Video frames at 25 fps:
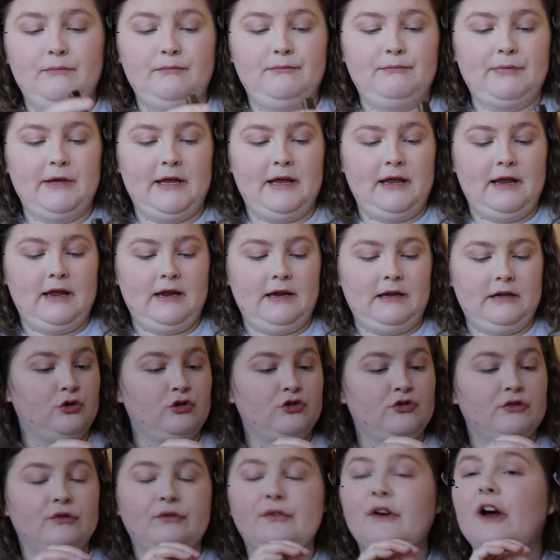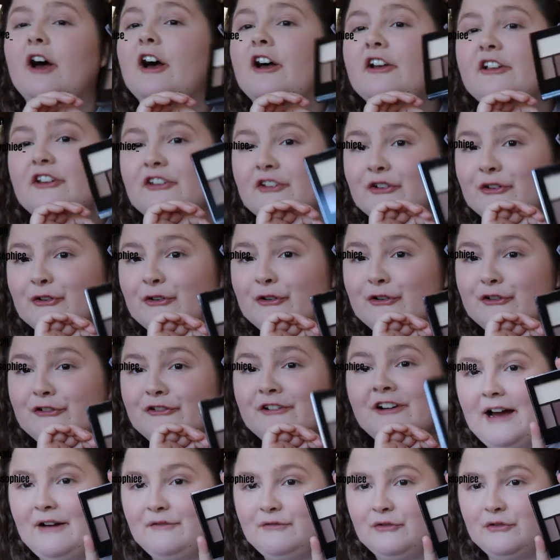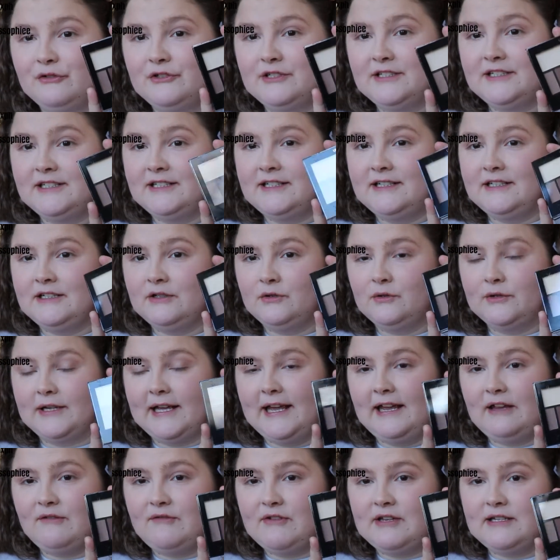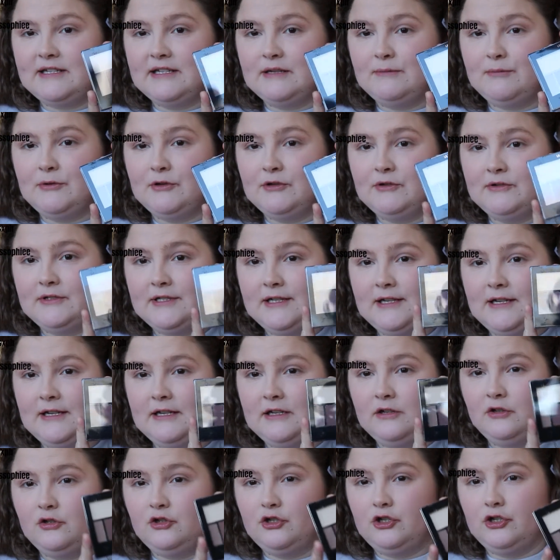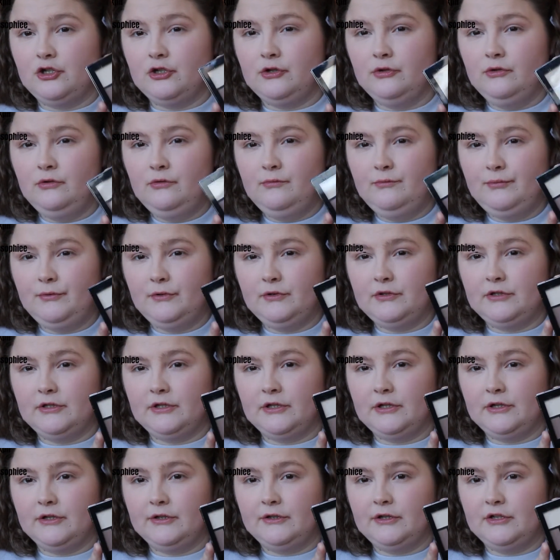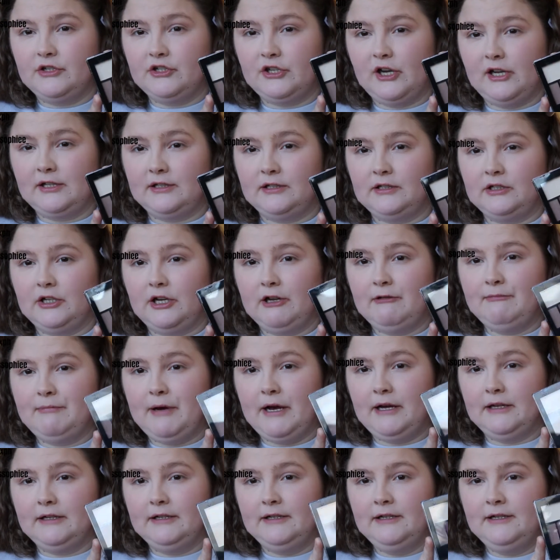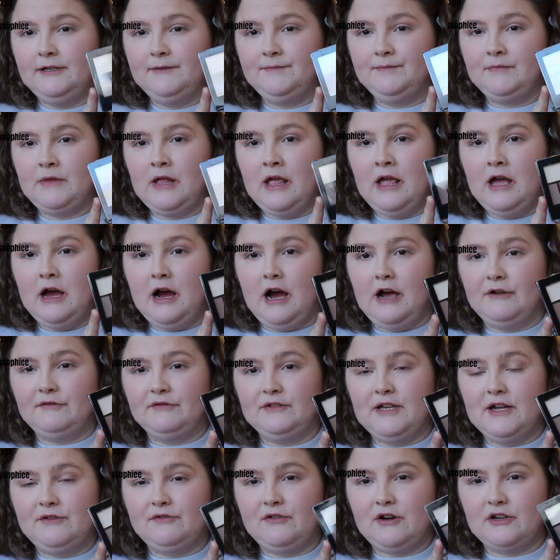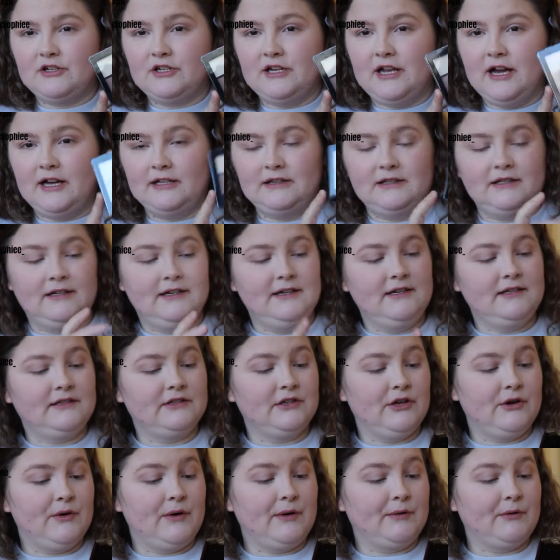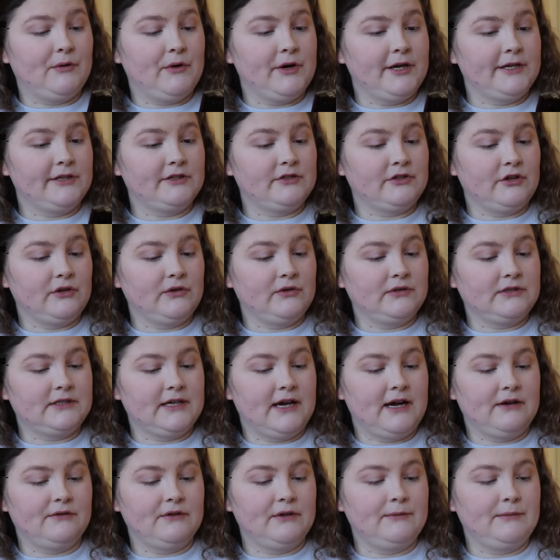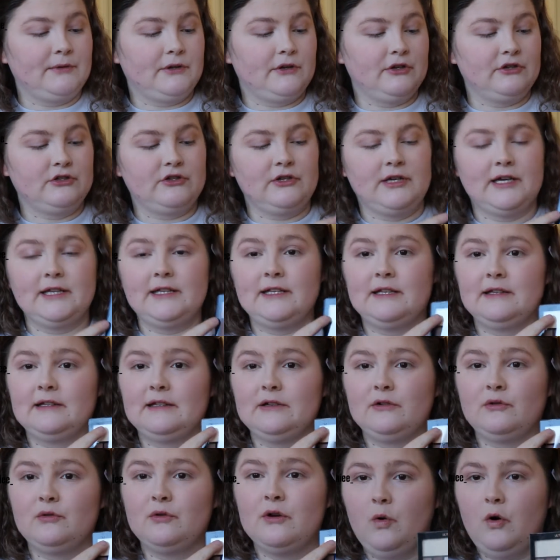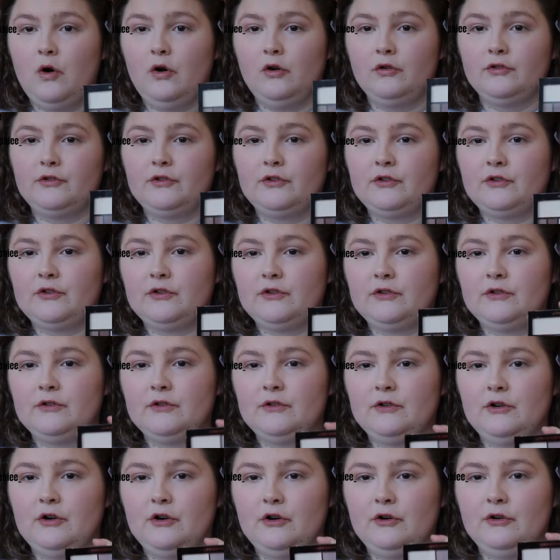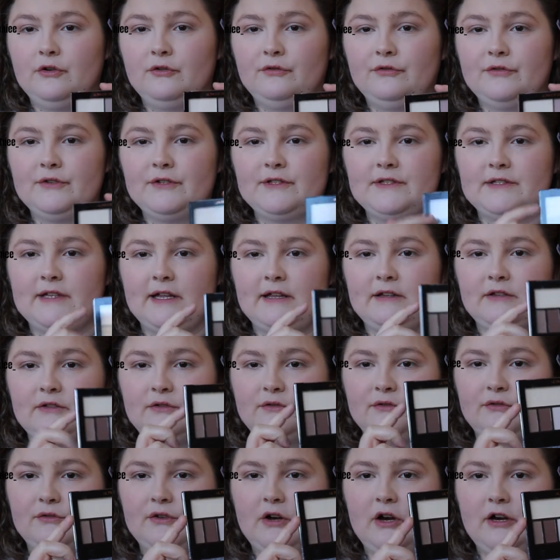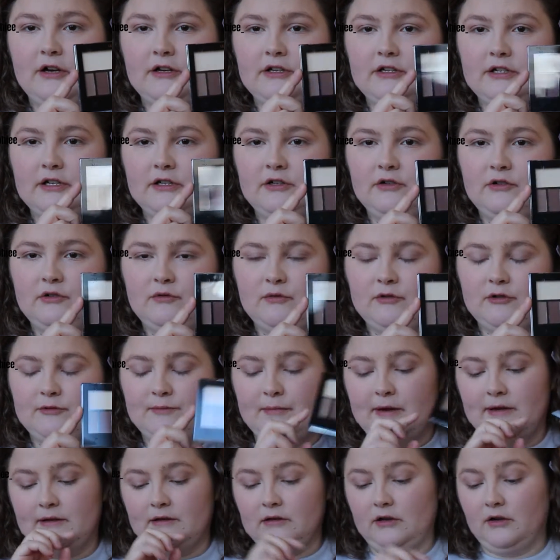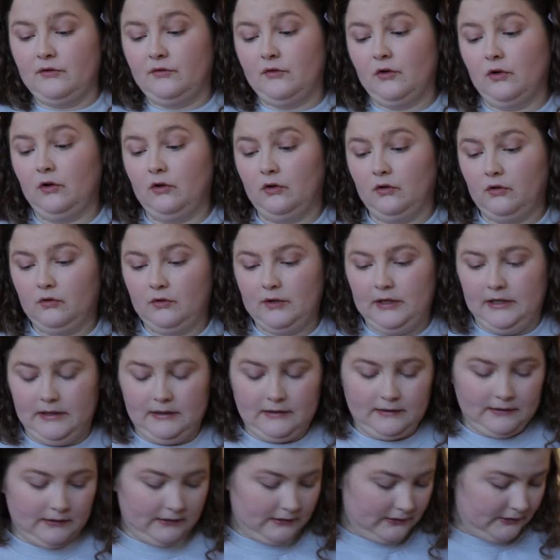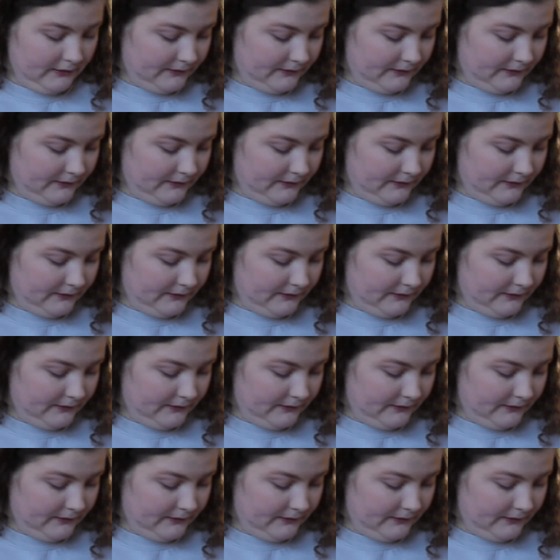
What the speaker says: big controversial Kat Von D or KVD Beauty dupe to the Shade and Light palette. I've never actually had this, so I'm quite stoked to have it because you get these little quads of sets of eyeshadows, which makes life a lot easier.